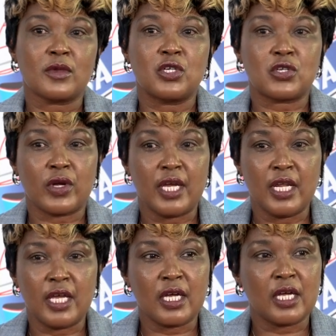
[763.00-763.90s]

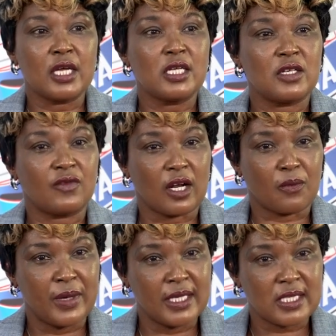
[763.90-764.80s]
training
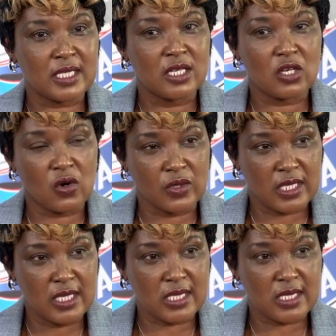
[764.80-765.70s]
development
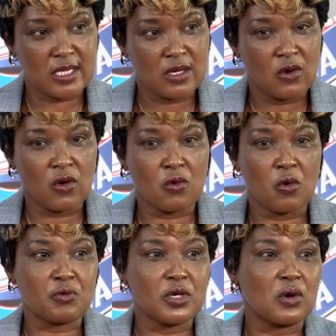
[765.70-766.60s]
courses, or
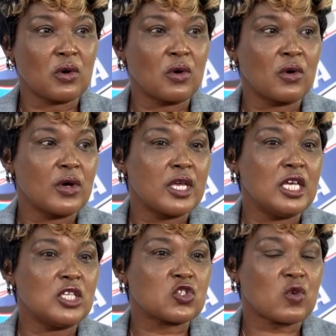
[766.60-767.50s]
what we call
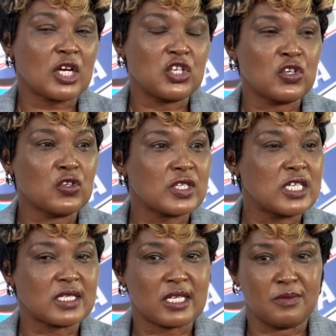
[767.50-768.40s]
instructional
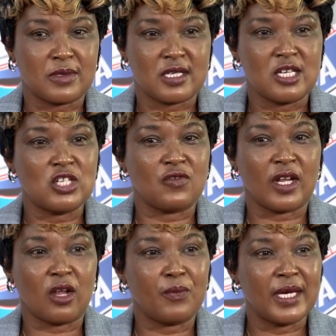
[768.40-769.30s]
systems
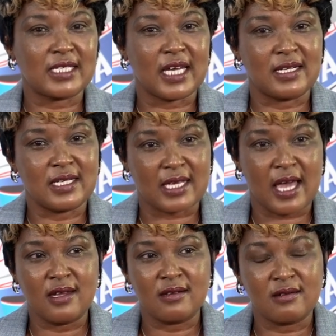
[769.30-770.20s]
development and
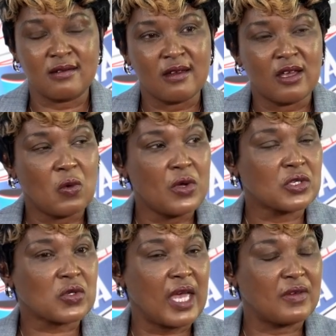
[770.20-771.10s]
design. We
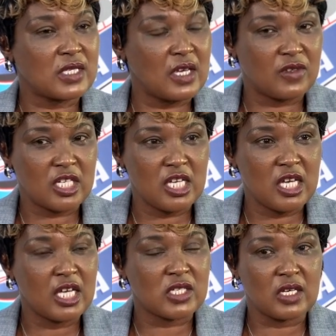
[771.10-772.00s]
also have safety
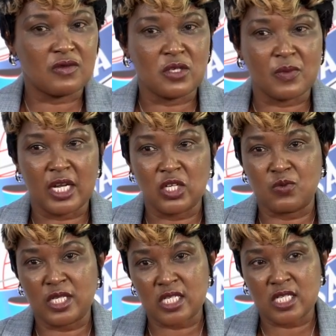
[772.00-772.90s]
and safety
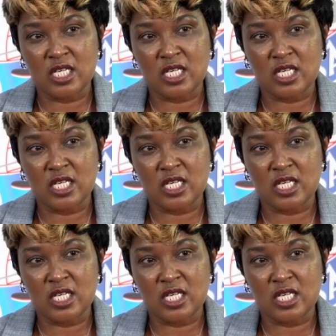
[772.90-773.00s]
management.